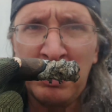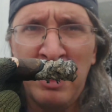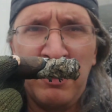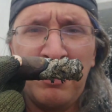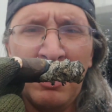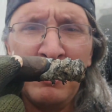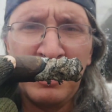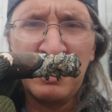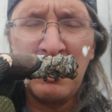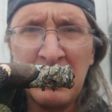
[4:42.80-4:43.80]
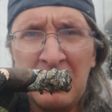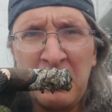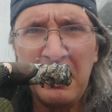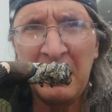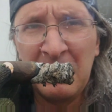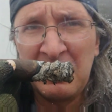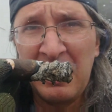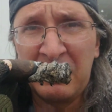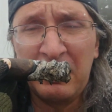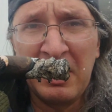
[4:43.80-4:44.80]
pretty firm, which goes to show you that this
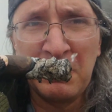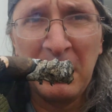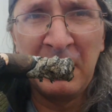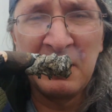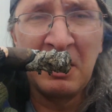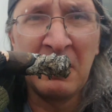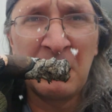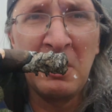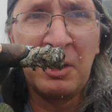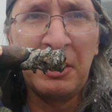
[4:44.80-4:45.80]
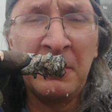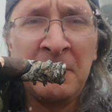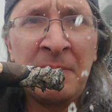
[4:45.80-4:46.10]
actually has pretty decent construction.